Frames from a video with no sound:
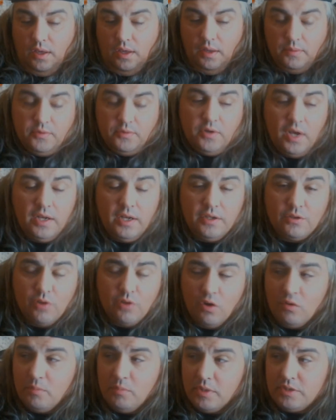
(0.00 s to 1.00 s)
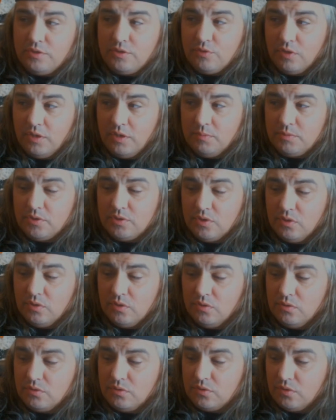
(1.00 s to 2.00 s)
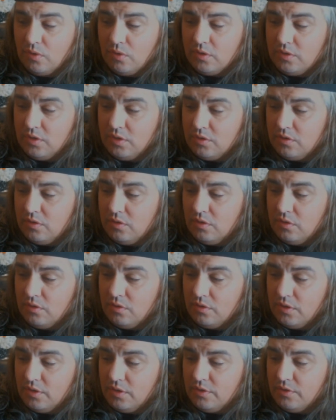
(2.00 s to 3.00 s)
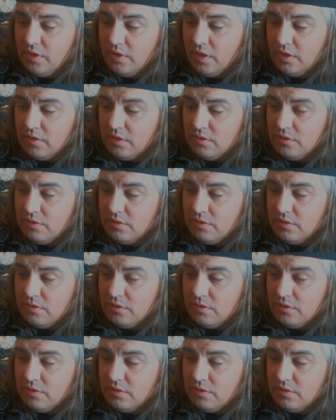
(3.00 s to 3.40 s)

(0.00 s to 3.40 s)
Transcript: trying to grow my stream. So I did a little internet